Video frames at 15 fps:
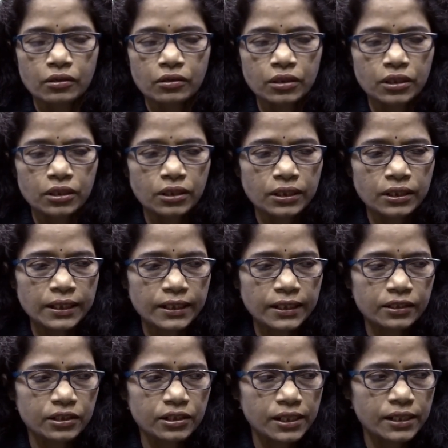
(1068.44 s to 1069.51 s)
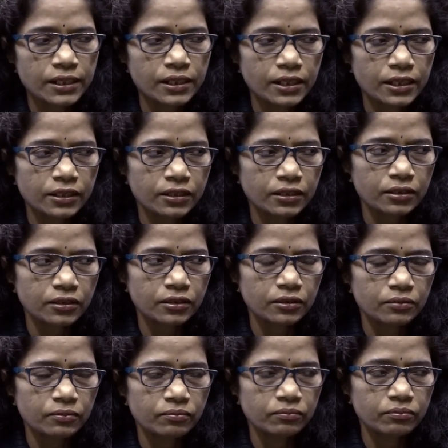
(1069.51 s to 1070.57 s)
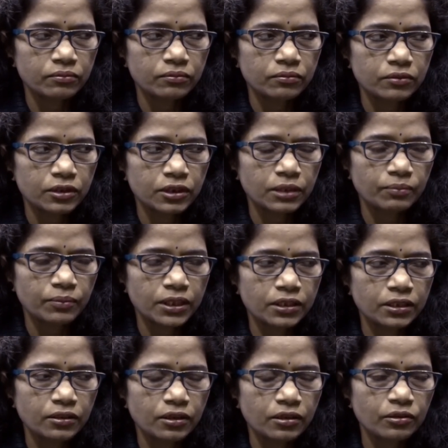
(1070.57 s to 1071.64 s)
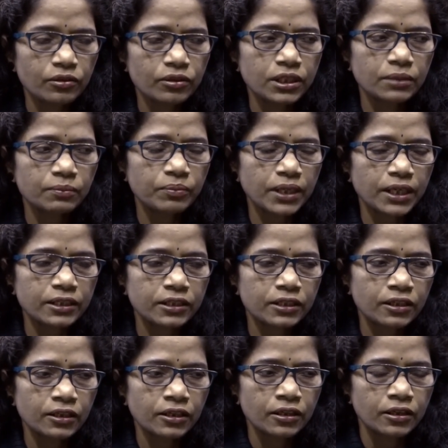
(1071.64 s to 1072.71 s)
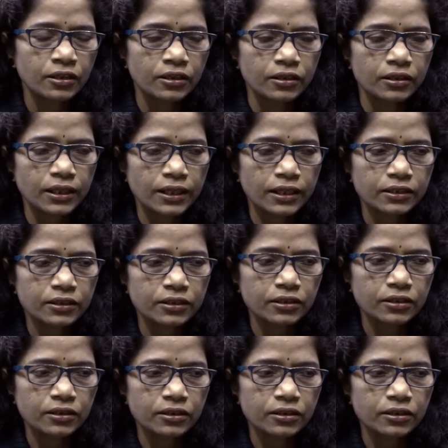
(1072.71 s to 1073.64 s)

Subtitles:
here I can say that in my concluding part, that